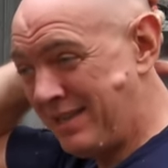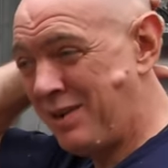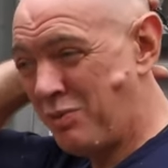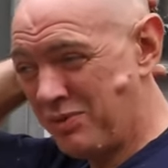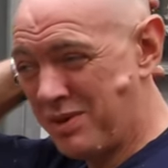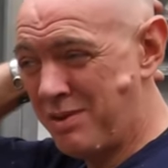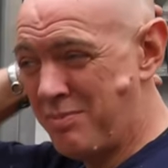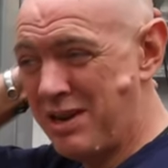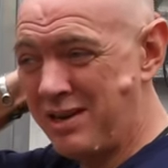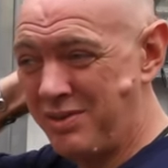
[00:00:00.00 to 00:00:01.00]
see, I was
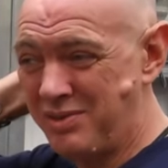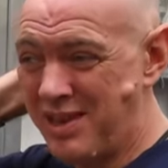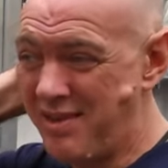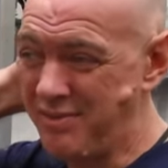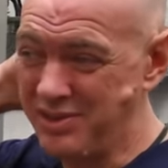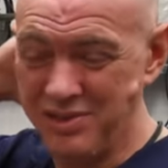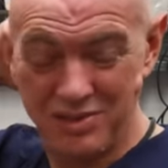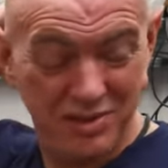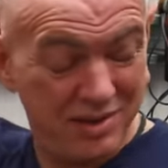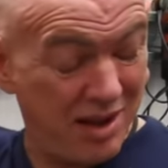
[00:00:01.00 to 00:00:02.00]
going to paint those covers and
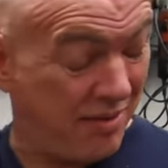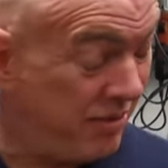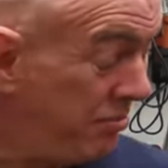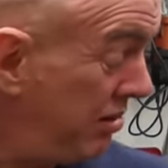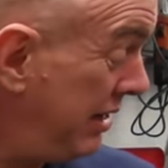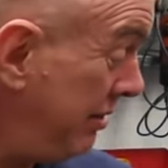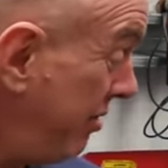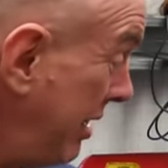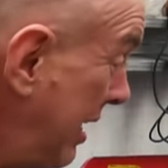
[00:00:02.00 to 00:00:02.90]
I just, I've completely